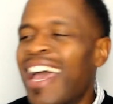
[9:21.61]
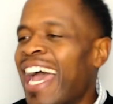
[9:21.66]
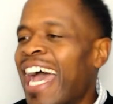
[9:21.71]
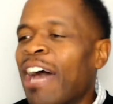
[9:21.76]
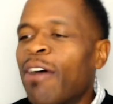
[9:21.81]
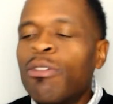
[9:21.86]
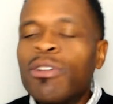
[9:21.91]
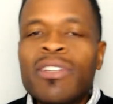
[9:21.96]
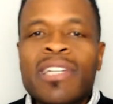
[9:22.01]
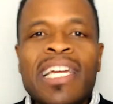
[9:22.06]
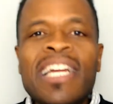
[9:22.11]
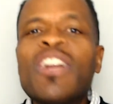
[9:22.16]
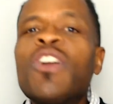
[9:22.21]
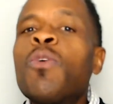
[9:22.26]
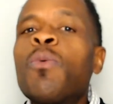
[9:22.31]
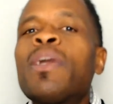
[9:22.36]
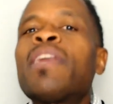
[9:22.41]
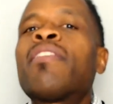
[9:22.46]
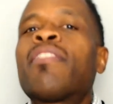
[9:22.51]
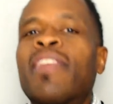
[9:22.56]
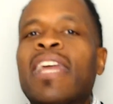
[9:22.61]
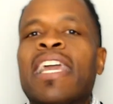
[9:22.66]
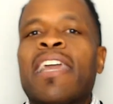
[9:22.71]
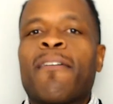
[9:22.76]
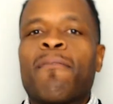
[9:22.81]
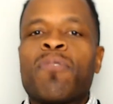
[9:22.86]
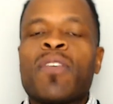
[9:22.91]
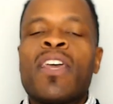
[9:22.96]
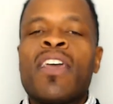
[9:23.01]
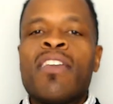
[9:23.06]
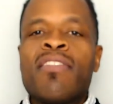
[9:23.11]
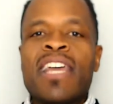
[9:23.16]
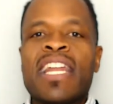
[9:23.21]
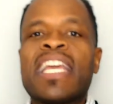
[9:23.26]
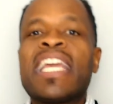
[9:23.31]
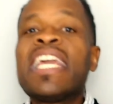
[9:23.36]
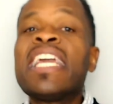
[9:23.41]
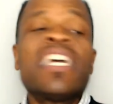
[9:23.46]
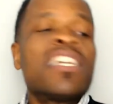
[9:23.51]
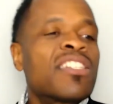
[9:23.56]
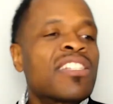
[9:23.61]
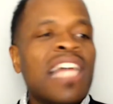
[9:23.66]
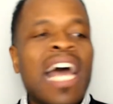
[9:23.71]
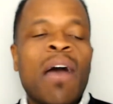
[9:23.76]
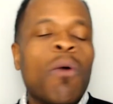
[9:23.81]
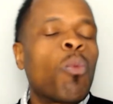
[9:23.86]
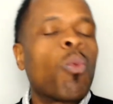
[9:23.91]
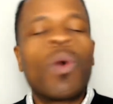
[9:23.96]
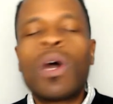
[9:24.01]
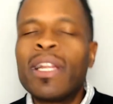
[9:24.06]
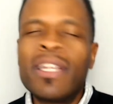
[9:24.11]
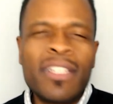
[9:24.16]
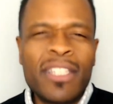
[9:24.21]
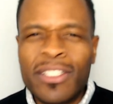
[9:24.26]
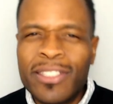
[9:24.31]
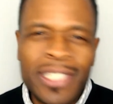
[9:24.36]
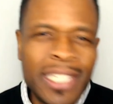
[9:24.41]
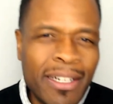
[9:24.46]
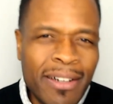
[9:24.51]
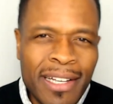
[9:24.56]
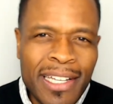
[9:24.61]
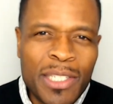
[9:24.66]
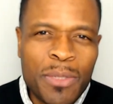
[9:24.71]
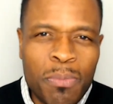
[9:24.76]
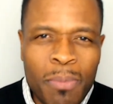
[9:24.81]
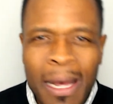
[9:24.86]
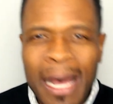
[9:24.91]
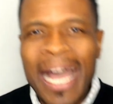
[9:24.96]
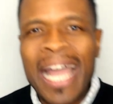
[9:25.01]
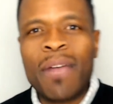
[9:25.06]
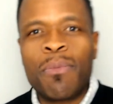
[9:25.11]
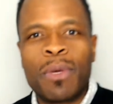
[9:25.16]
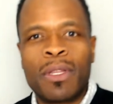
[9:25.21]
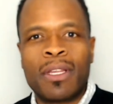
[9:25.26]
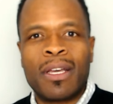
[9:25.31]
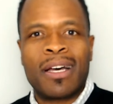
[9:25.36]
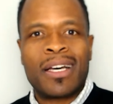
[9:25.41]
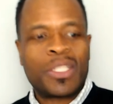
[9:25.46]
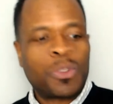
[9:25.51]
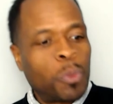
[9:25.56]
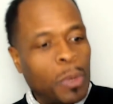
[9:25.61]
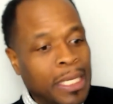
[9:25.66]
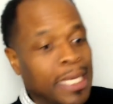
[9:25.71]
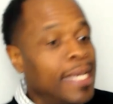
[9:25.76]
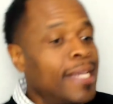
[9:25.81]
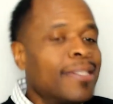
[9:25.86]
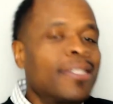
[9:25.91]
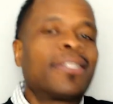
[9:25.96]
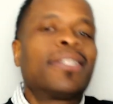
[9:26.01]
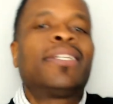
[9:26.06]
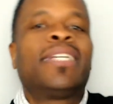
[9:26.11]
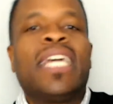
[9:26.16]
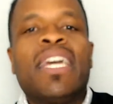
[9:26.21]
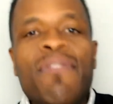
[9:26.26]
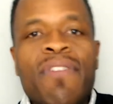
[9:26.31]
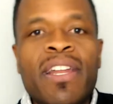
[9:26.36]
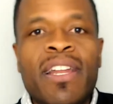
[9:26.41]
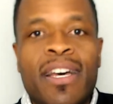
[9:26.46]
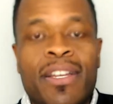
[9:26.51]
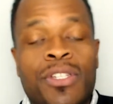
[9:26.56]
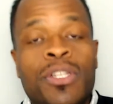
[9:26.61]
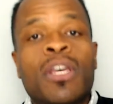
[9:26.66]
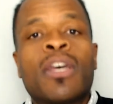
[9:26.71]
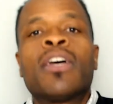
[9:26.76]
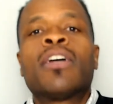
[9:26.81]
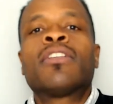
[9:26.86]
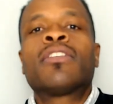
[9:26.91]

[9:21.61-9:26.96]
How dare we think that he is not wanting to share his mind with us when he's given us